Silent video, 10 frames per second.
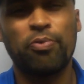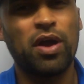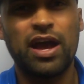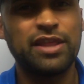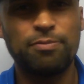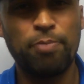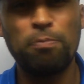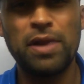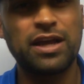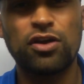and the
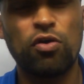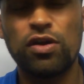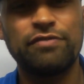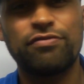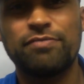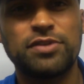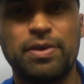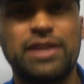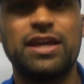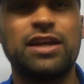public are calling for him to
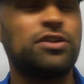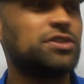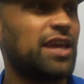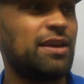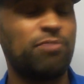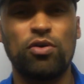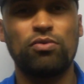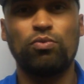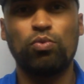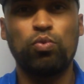be in the England team,
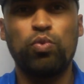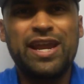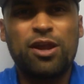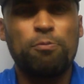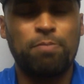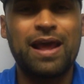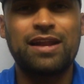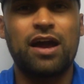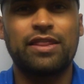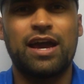but we don't play
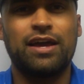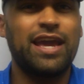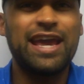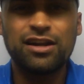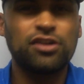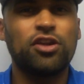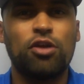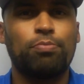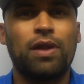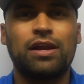like that. England
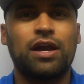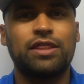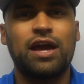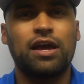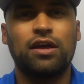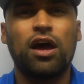don't play like that.